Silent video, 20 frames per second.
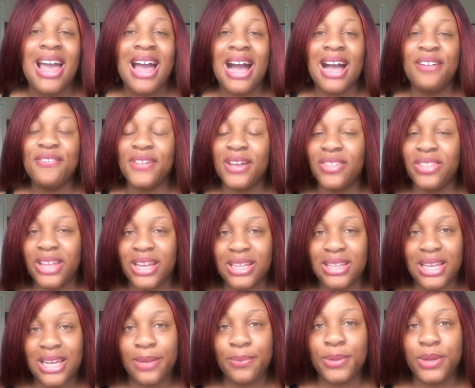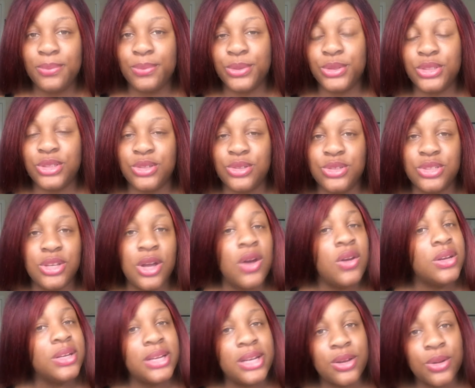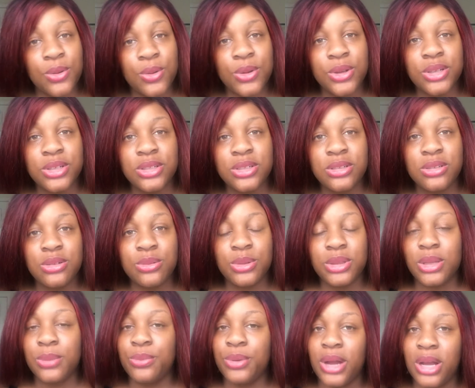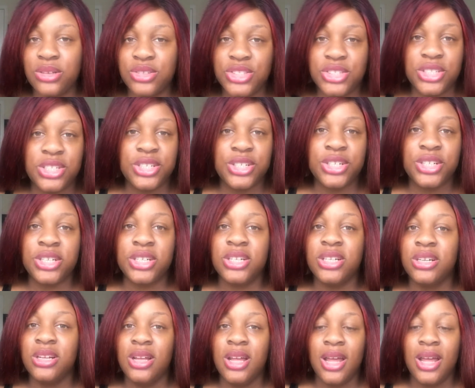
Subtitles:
I found that a lot of people use coconut oil with the brown sugar.